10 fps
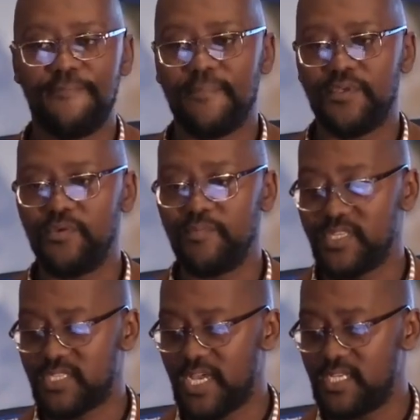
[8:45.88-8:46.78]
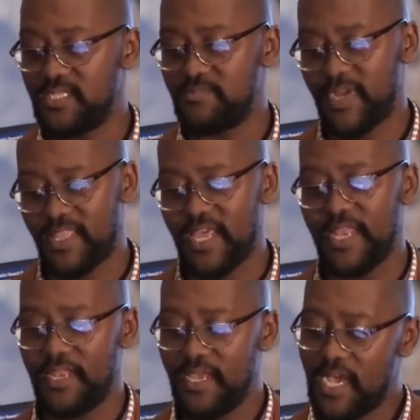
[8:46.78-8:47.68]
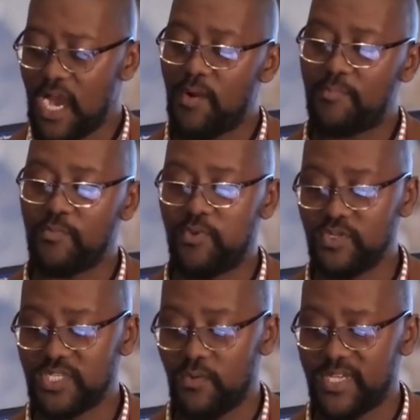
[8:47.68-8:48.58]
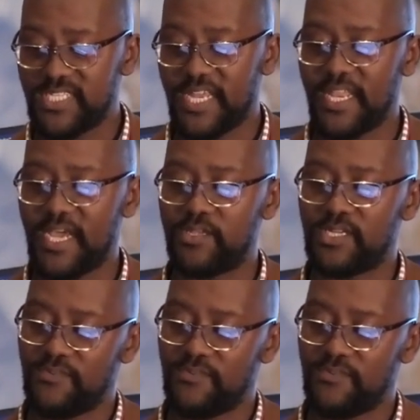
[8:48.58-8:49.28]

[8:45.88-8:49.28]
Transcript: human studies. But then our proposal was then that